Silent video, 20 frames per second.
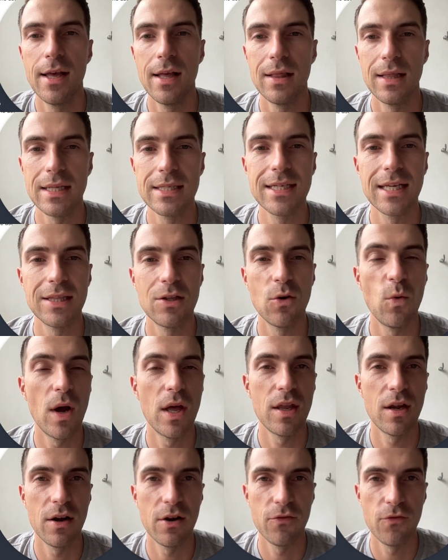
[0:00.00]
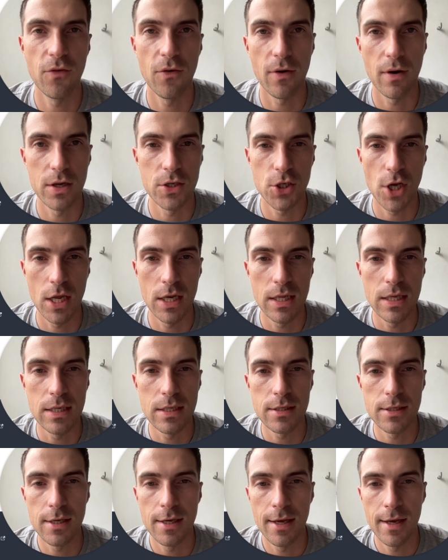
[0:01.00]
let's get the weather for a
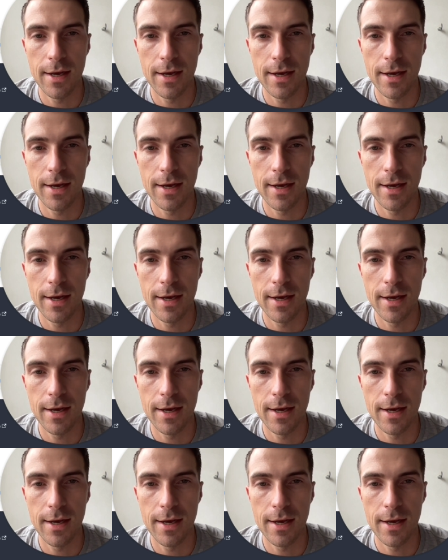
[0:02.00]
Chinese